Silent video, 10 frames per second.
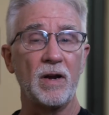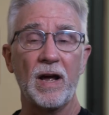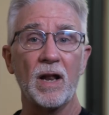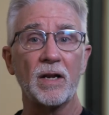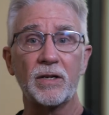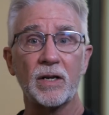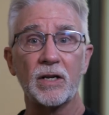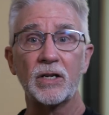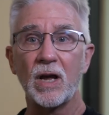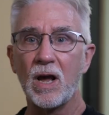
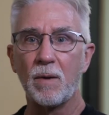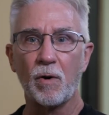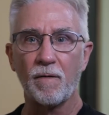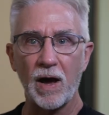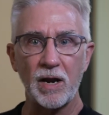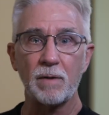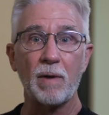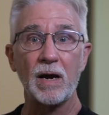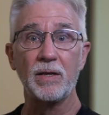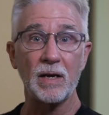analysis provided
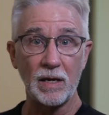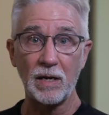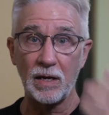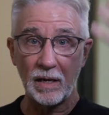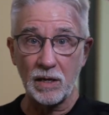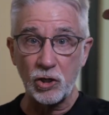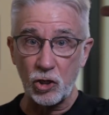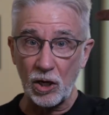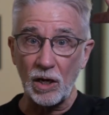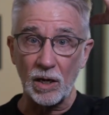by the
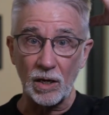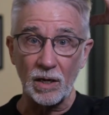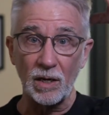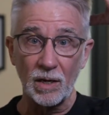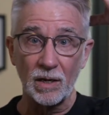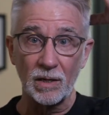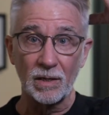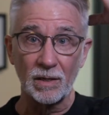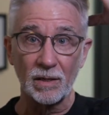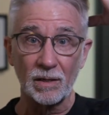EEG
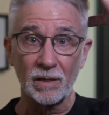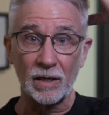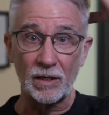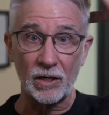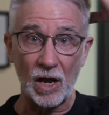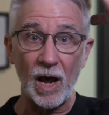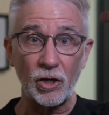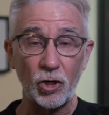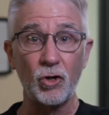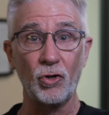that's
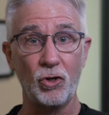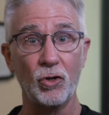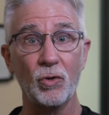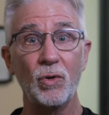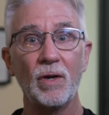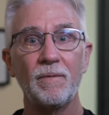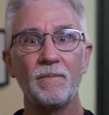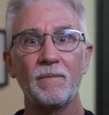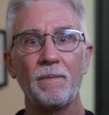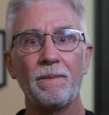attached to you.
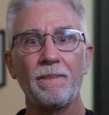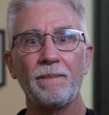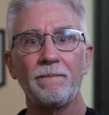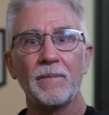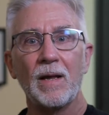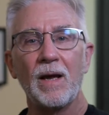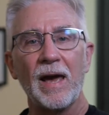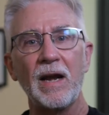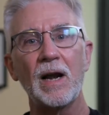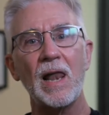
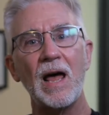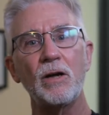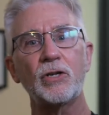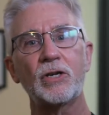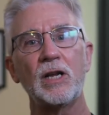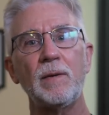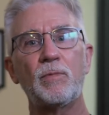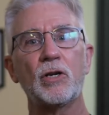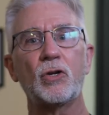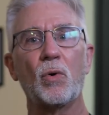And it allows sleep
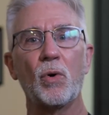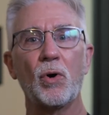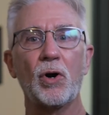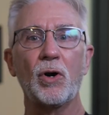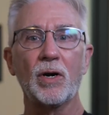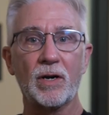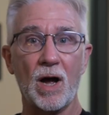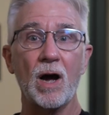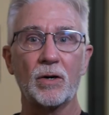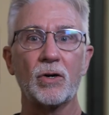disorder
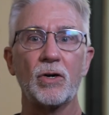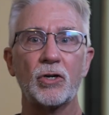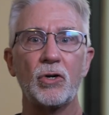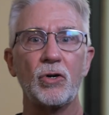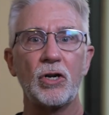doctors to